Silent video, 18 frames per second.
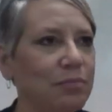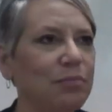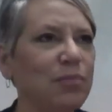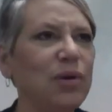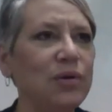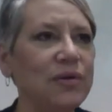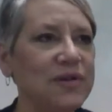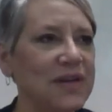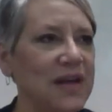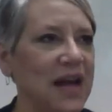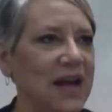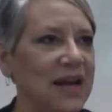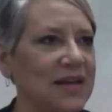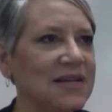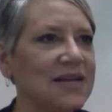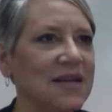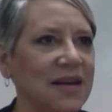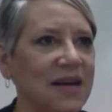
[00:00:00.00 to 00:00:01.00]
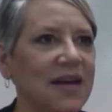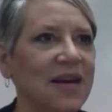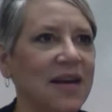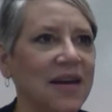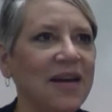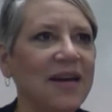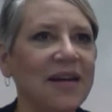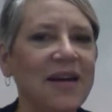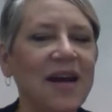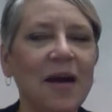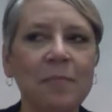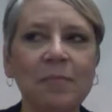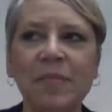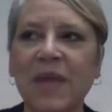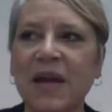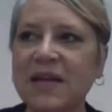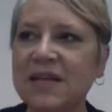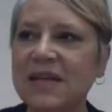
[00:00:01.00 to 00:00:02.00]
bull snakes. Yeah,
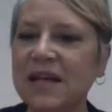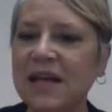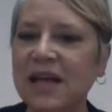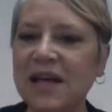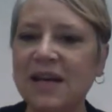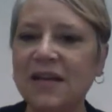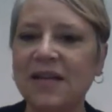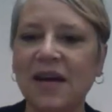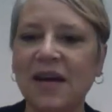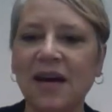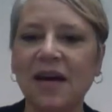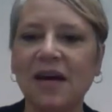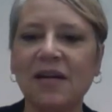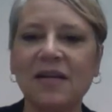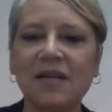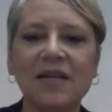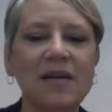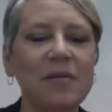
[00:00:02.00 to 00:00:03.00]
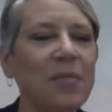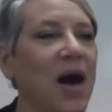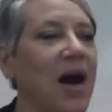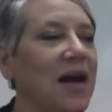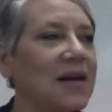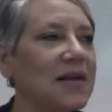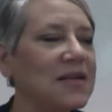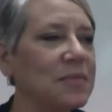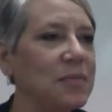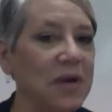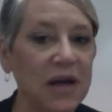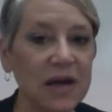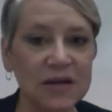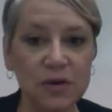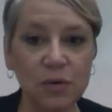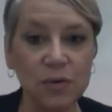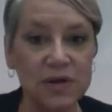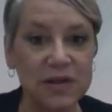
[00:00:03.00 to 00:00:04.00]
to eat the mice,
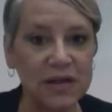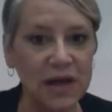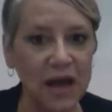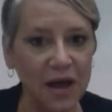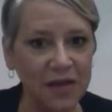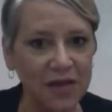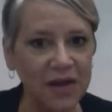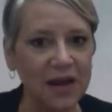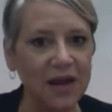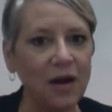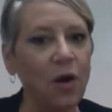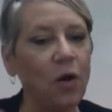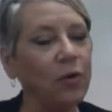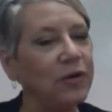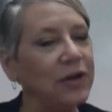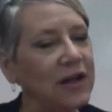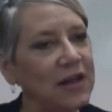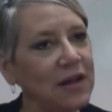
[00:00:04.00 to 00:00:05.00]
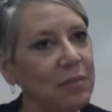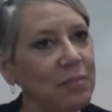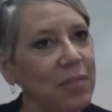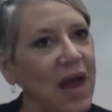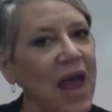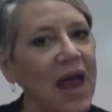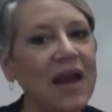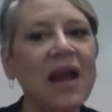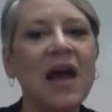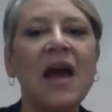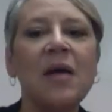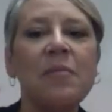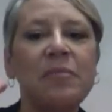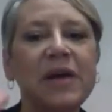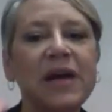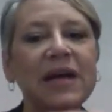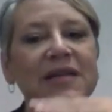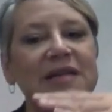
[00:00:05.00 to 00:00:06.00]
because there was nothing holding them back,
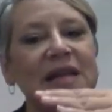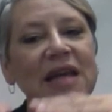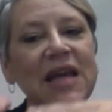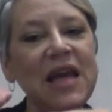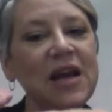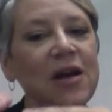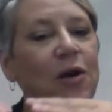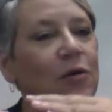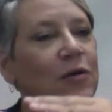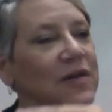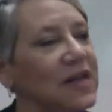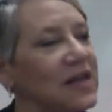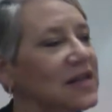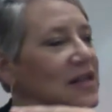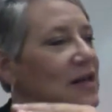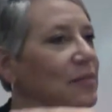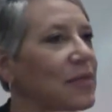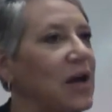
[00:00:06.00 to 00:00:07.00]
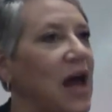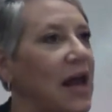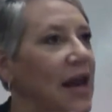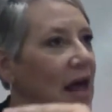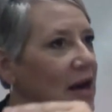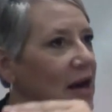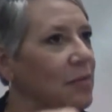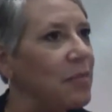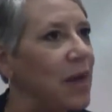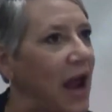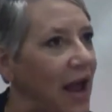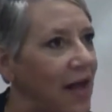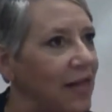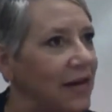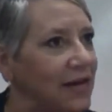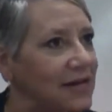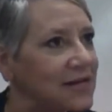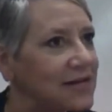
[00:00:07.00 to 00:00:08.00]
because the ecosystem got out of
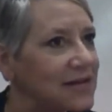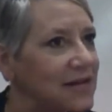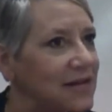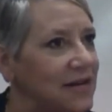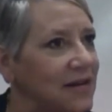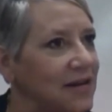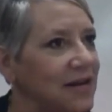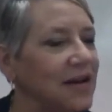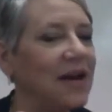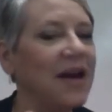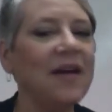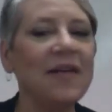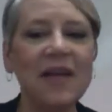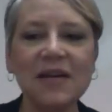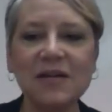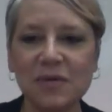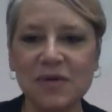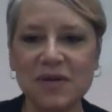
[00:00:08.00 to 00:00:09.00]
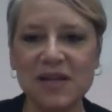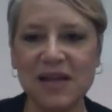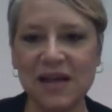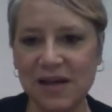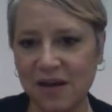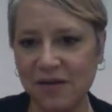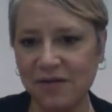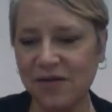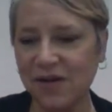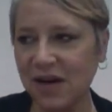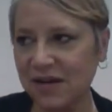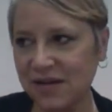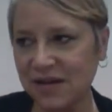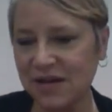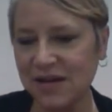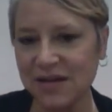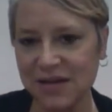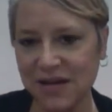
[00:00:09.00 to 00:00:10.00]
balance. And that's what C. diff does.
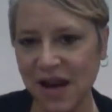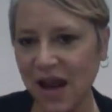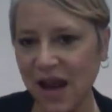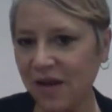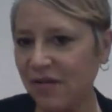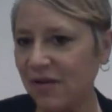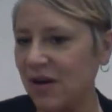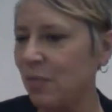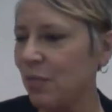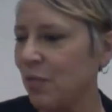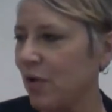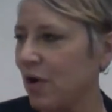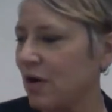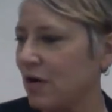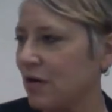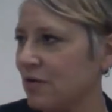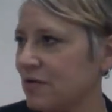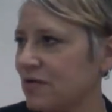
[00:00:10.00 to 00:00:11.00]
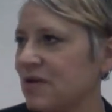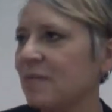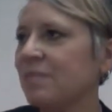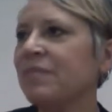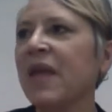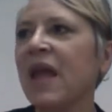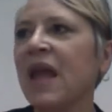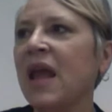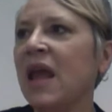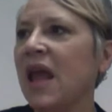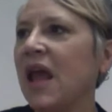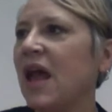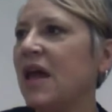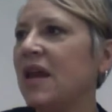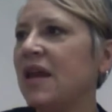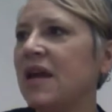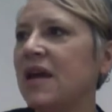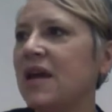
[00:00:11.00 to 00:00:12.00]
It doesn't have any predators,
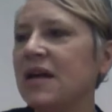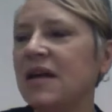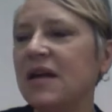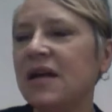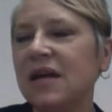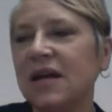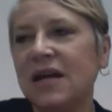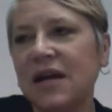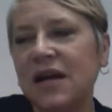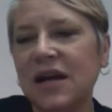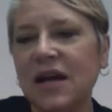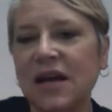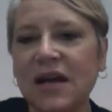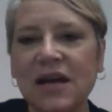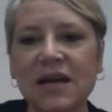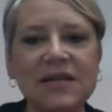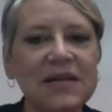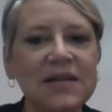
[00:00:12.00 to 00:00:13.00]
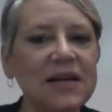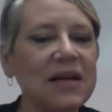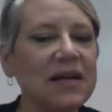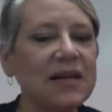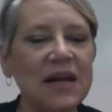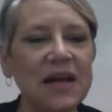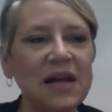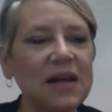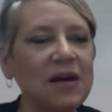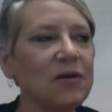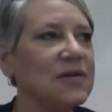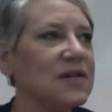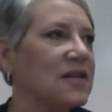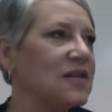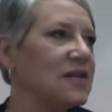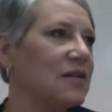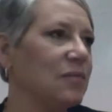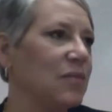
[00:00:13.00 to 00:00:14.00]
and the
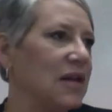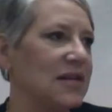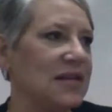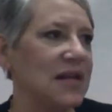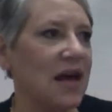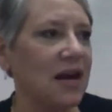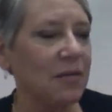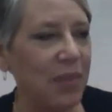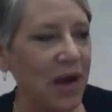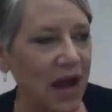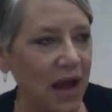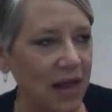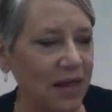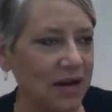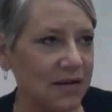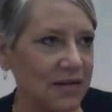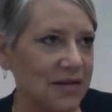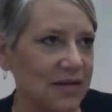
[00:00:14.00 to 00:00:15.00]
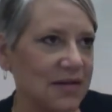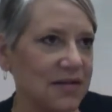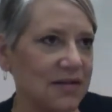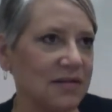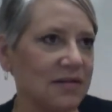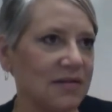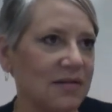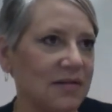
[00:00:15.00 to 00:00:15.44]
ecosystem gets out of balance,